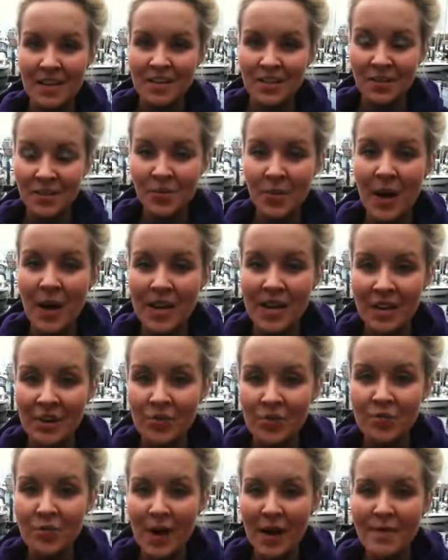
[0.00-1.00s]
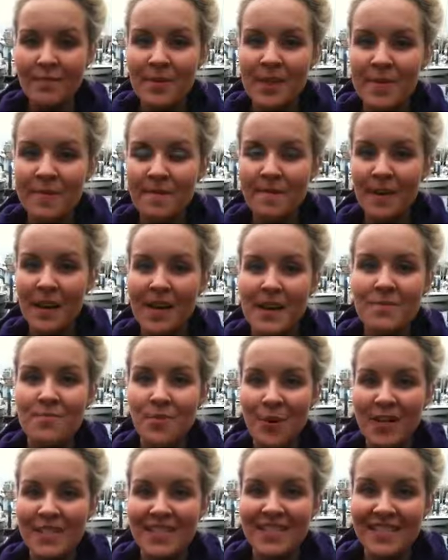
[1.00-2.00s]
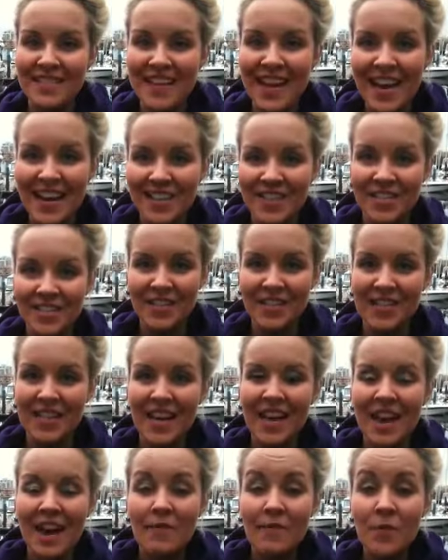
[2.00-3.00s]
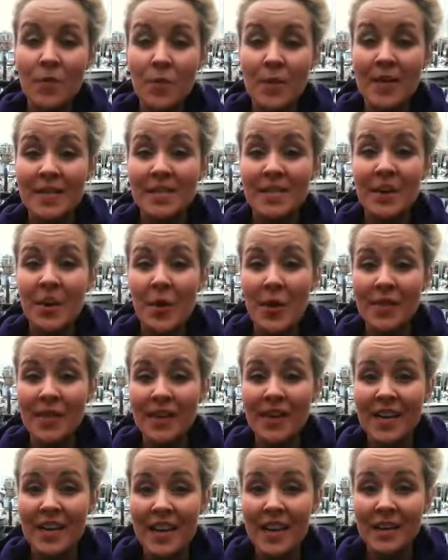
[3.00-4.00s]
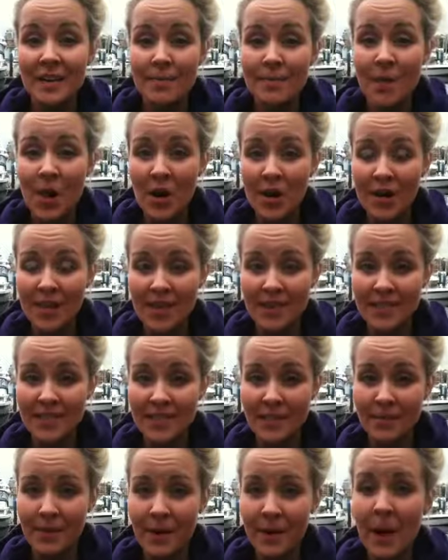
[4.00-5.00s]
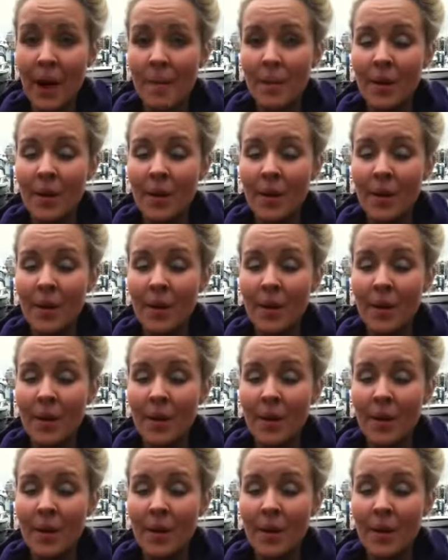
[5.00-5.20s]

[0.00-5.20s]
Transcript: do an incredibly funny presentation a few weeks ago at the Canadian Marketing Summit.